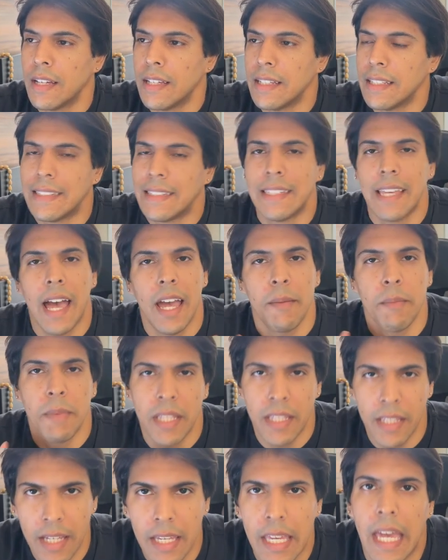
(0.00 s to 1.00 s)
time
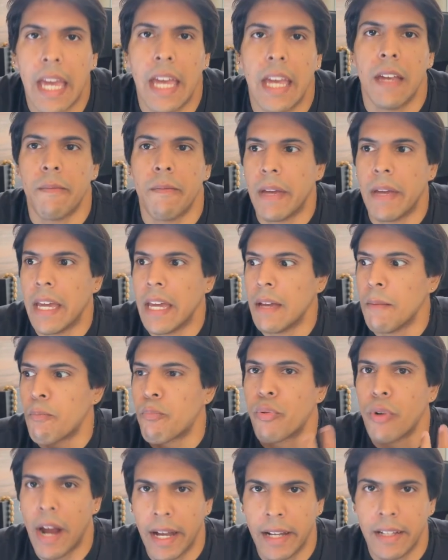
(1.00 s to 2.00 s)
in the game and
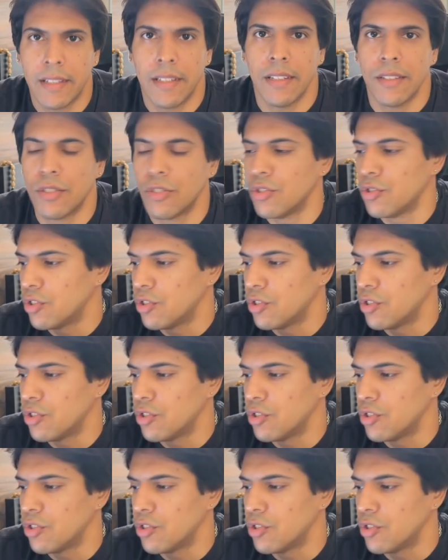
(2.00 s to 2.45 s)
practice